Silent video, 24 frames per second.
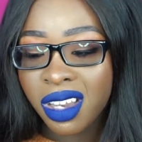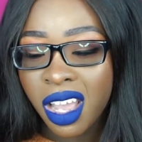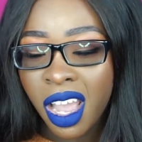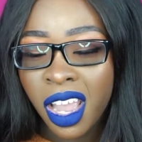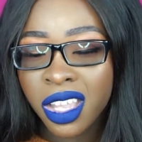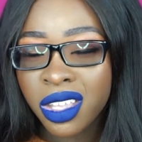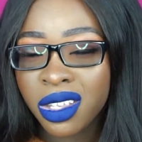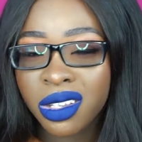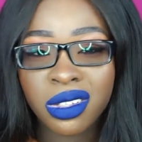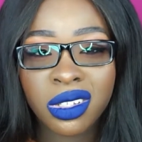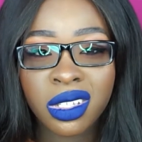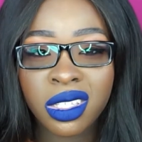
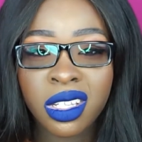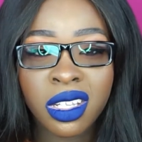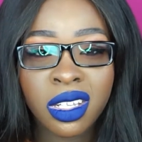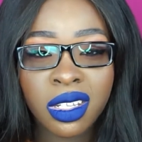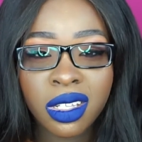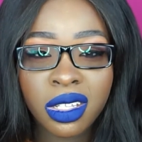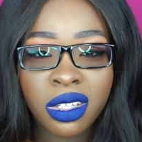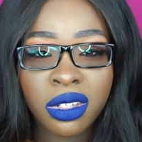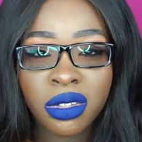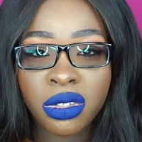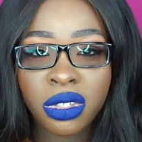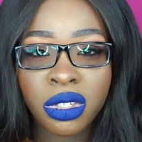I
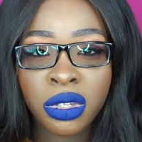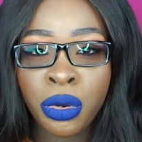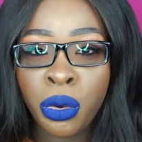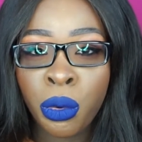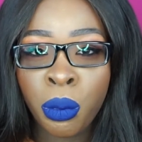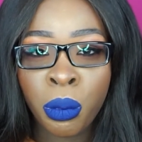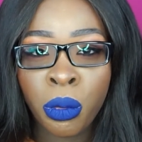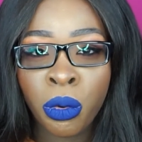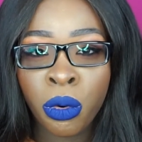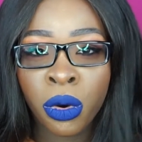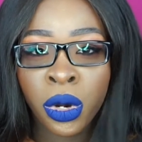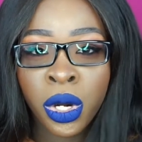usually use no
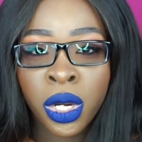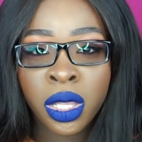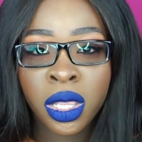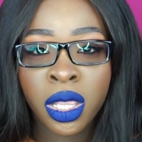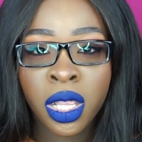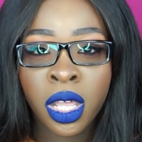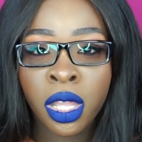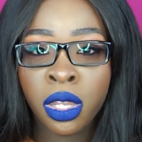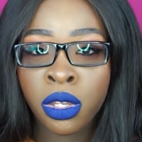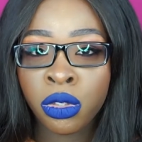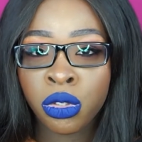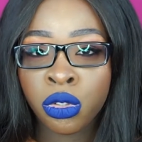more
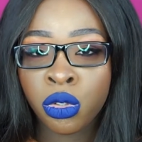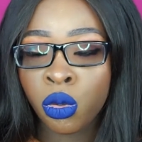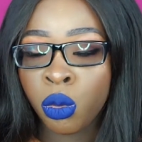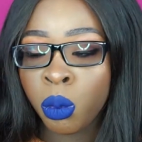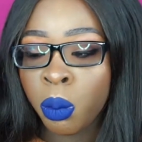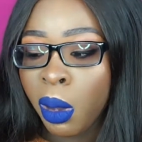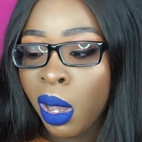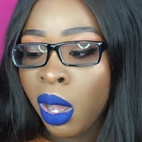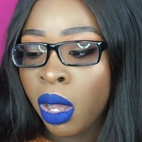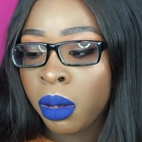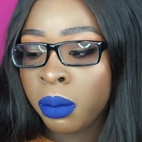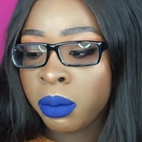than 2
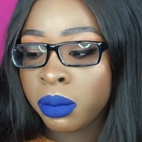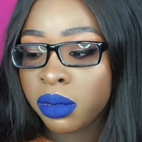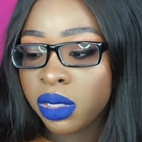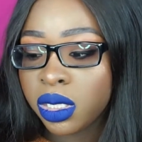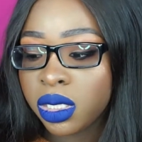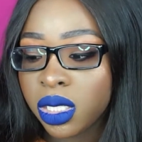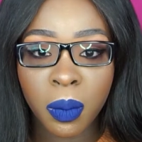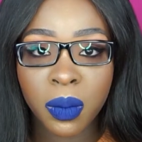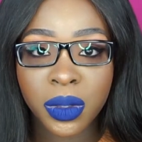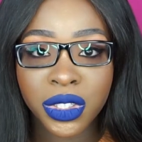pumps.